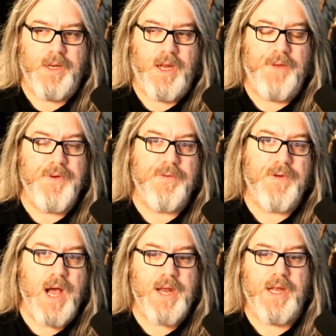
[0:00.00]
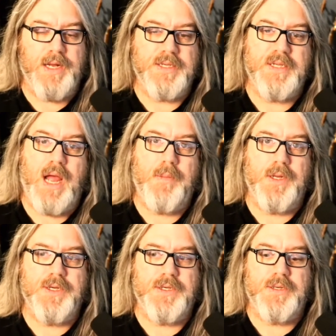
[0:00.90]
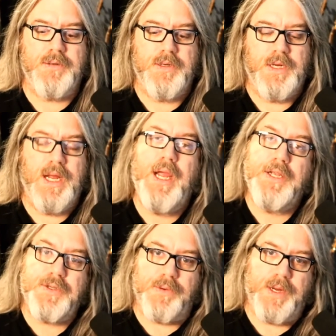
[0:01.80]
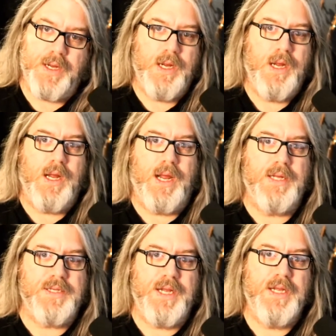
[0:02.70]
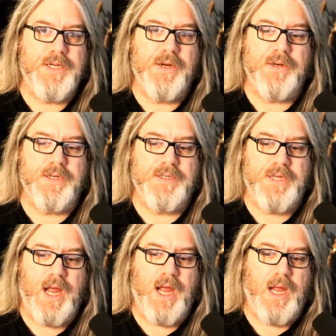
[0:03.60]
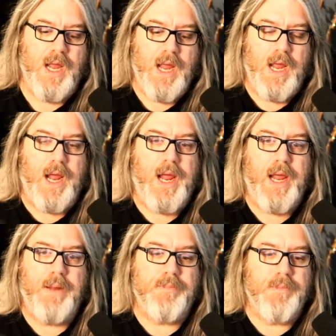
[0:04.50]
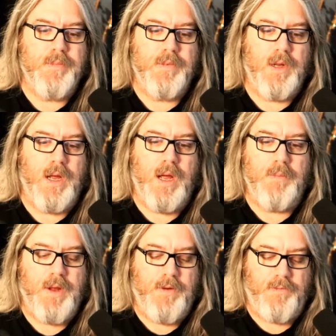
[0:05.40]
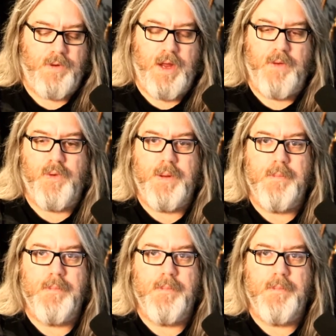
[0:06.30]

If you've got an established history, it's easier to say, hey, um, if if we